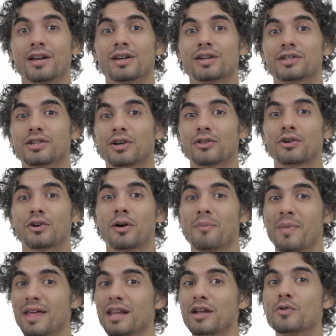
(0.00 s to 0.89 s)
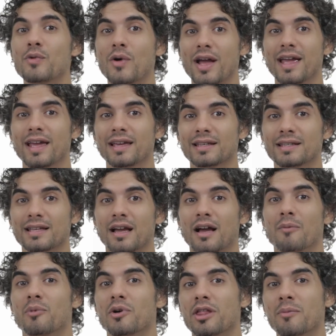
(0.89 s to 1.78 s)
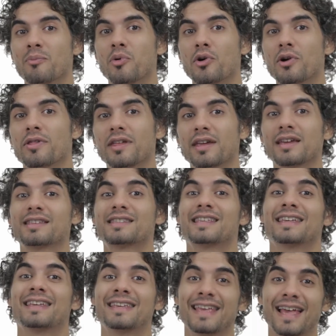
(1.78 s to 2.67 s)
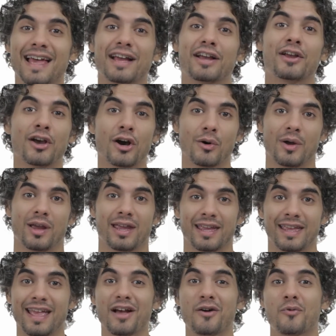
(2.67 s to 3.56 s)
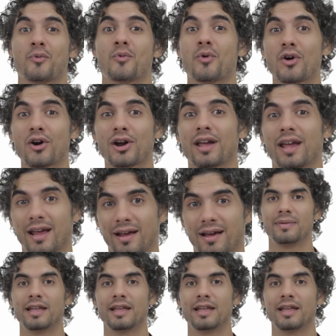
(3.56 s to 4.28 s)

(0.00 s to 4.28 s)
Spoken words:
So there are many ways, but the important thing is to get going, get working.